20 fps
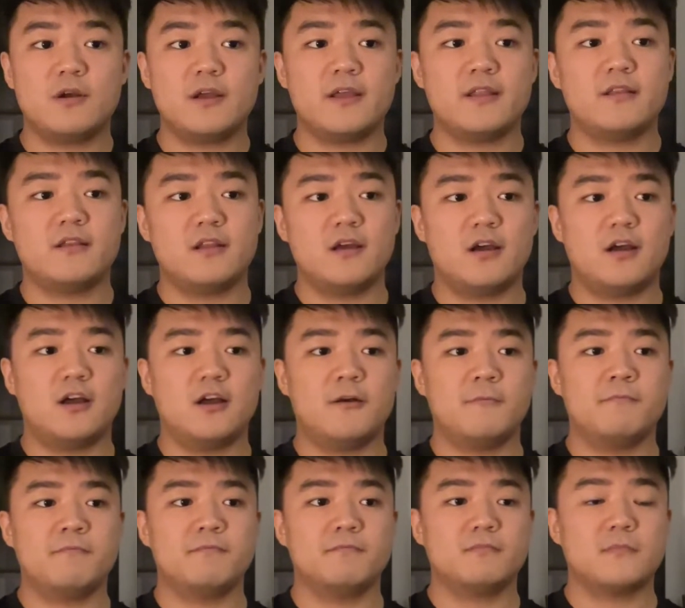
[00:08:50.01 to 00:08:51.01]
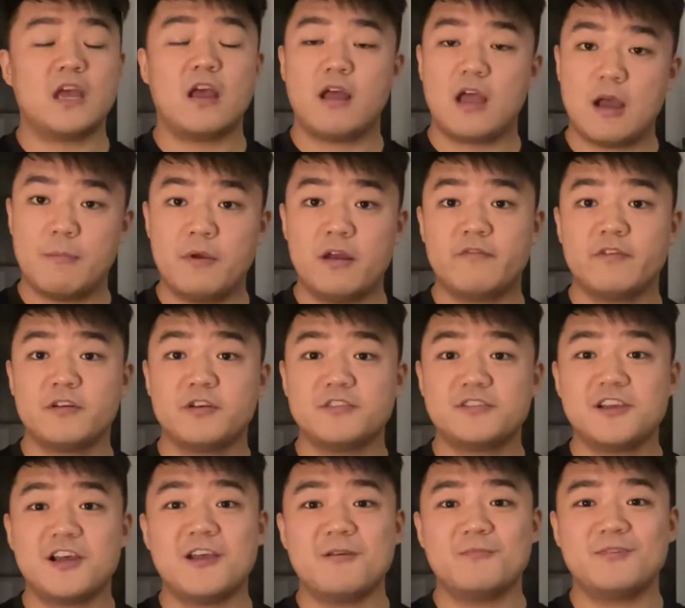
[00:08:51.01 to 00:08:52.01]
and I'm having a good
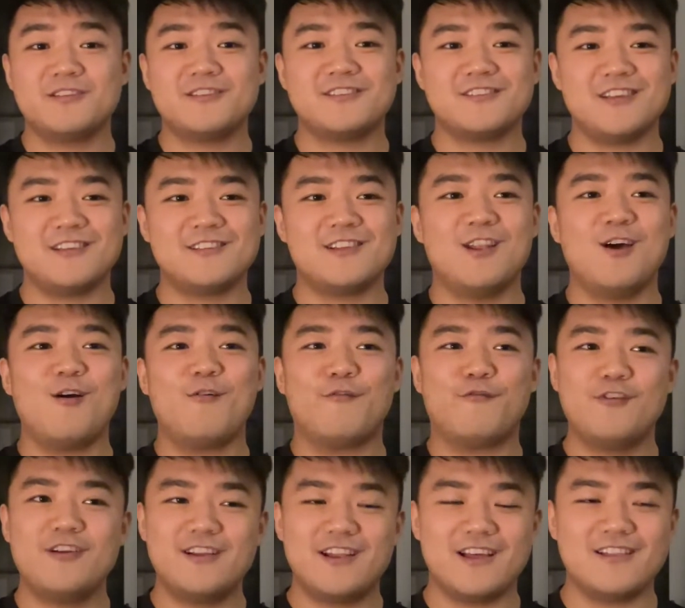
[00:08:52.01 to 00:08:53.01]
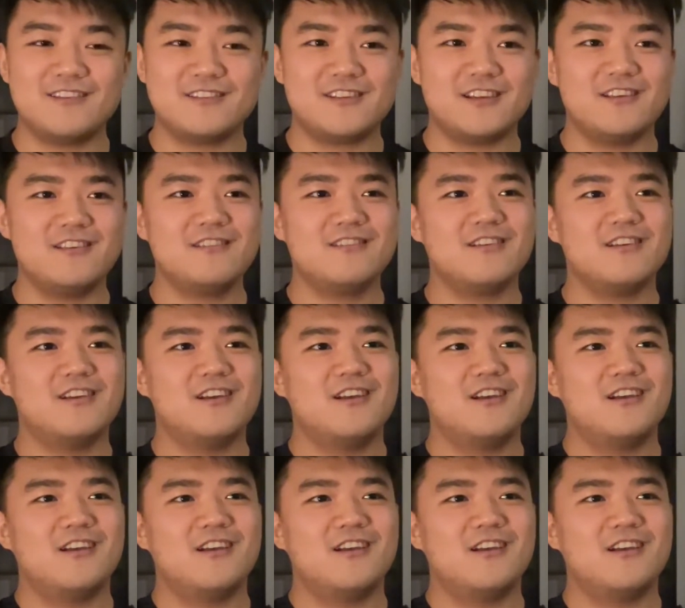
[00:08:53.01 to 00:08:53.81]
time. It's a lot of freelancing.